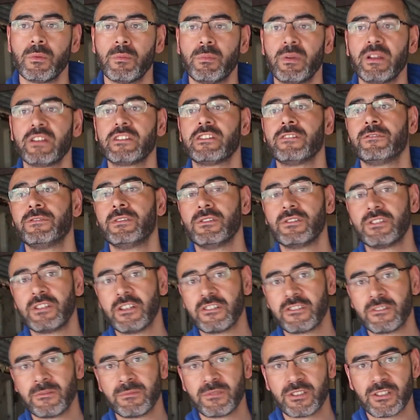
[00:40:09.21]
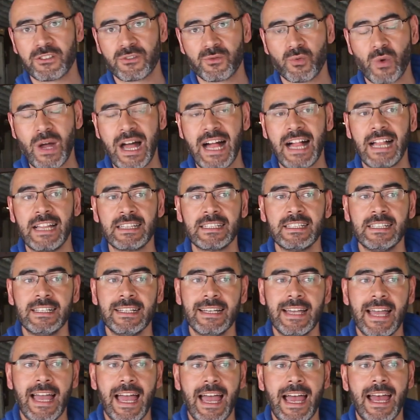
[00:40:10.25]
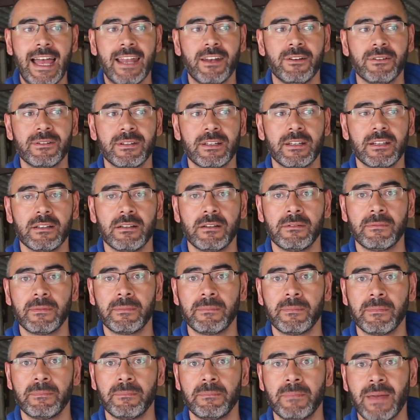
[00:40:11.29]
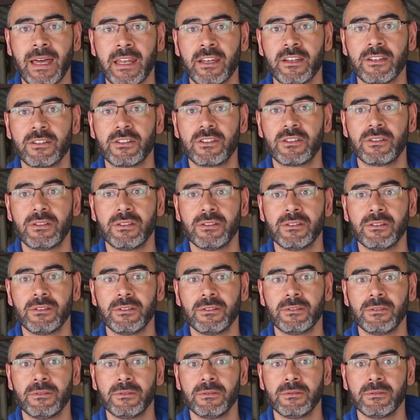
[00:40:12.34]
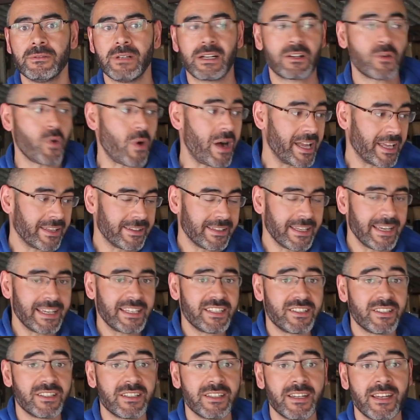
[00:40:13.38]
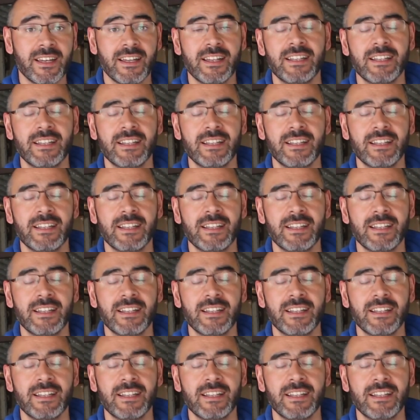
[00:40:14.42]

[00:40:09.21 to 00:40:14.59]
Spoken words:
built a few systems as well, and managed to acquire this.